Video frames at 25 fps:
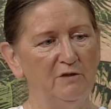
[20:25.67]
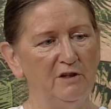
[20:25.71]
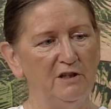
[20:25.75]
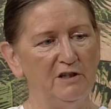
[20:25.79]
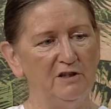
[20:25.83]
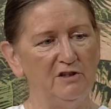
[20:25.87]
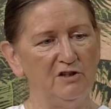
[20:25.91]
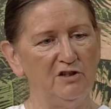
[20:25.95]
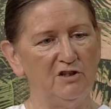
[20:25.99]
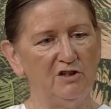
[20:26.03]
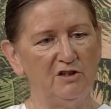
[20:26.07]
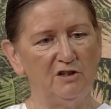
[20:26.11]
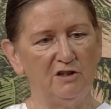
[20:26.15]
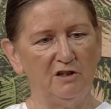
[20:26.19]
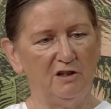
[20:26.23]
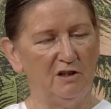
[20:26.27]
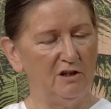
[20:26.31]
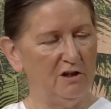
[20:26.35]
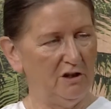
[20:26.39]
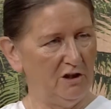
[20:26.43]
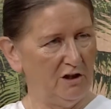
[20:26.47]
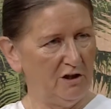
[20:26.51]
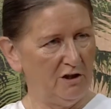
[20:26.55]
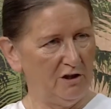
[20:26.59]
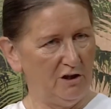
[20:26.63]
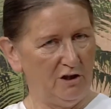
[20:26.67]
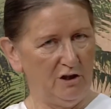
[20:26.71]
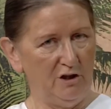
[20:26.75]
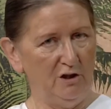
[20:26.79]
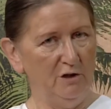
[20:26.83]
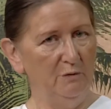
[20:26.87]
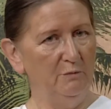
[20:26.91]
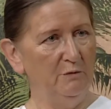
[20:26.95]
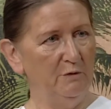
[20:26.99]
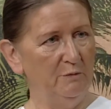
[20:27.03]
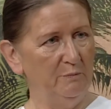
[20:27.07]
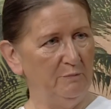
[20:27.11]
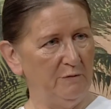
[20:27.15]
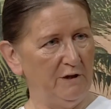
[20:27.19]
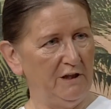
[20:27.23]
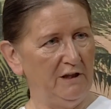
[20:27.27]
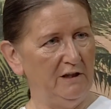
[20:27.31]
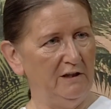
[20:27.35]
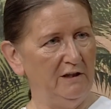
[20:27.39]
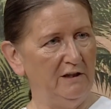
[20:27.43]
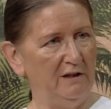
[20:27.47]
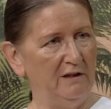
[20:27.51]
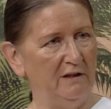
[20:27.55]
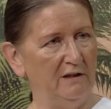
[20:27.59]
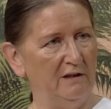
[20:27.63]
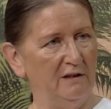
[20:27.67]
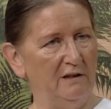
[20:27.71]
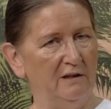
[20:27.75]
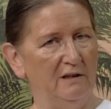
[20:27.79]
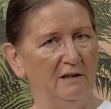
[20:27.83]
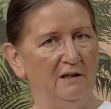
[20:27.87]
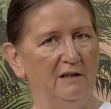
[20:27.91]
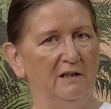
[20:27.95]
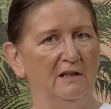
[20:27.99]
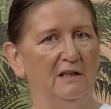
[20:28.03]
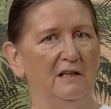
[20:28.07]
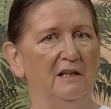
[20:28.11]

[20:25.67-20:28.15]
which a human being